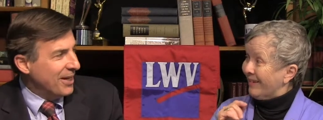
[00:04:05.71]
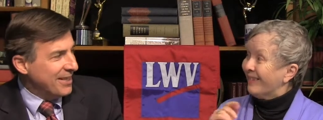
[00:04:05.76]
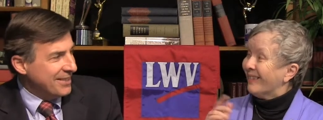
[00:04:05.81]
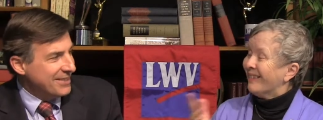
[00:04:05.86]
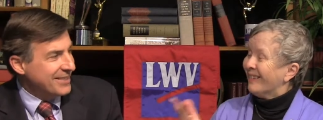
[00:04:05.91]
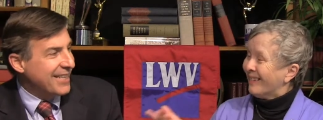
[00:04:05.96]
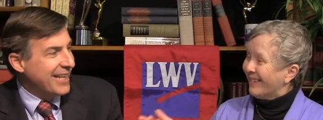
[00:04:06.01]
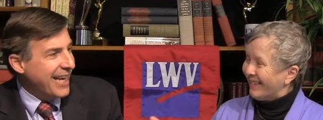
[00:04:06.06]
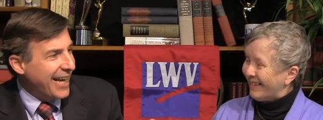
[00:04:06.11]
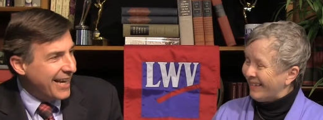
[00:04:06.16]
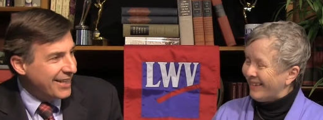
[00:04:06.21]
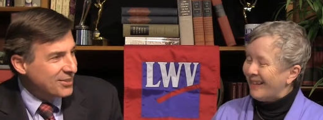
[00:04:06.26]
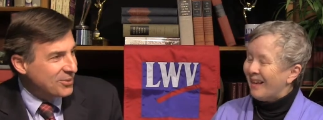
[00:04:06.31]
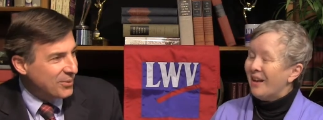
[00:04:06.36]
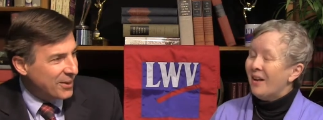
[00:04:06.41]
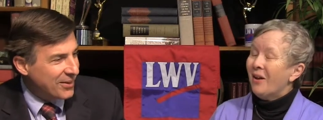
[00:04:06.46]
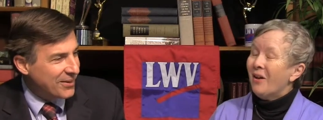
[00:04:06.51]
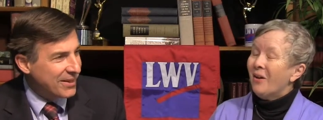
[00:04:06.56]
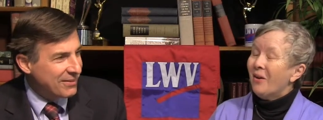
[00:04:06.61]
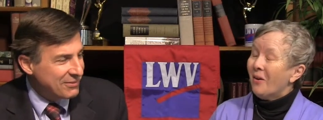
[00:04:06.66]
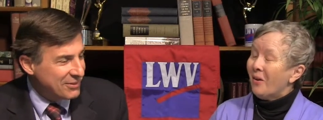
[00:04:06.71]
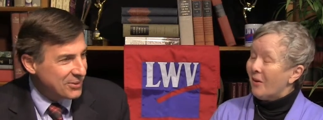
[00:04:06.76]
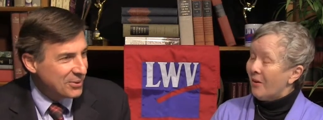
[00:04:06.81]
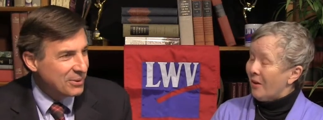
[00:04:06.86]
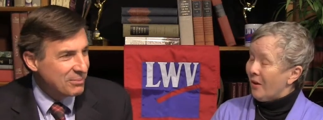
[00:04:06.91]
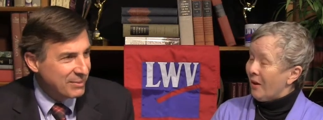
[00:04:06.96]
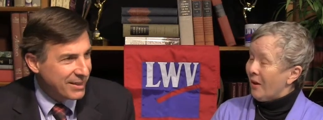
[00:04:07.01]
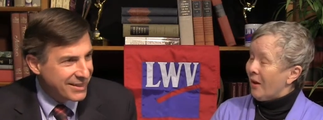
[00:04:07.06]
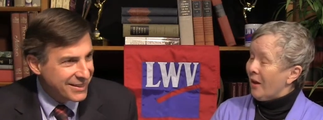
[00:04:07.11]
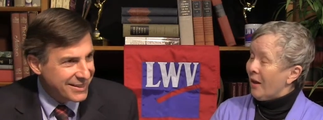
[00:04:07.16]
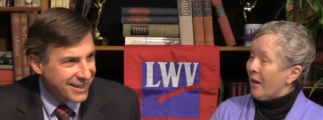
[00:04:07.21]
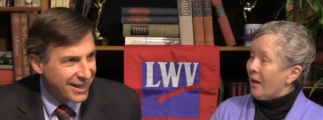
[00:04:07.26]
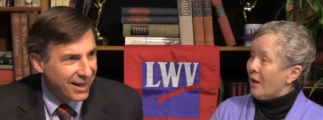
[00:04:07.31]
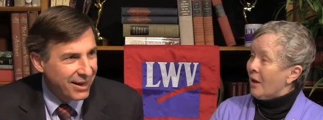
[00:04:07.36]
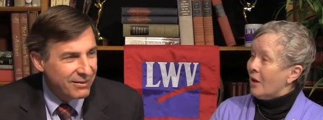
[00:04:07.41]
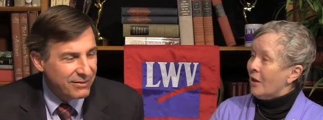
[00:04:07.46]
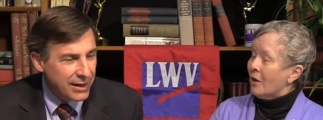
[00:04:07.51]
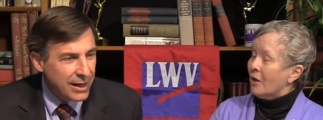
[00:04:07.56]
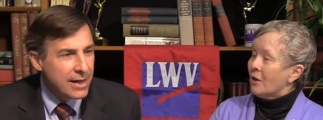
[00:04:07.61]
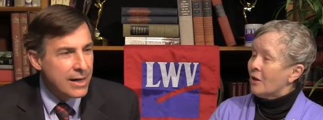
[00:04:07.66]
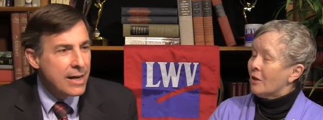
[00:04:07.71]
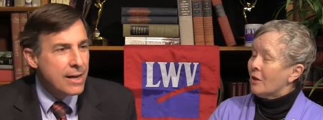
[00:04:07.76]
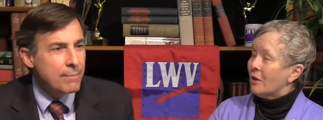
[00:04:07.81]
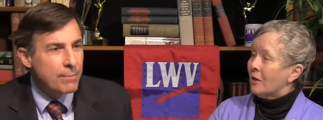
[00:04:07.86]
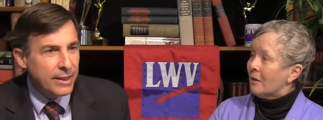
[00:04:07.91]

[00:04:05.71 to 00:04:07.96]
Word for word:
Speaker 1: does that, so I don't have to do it myself.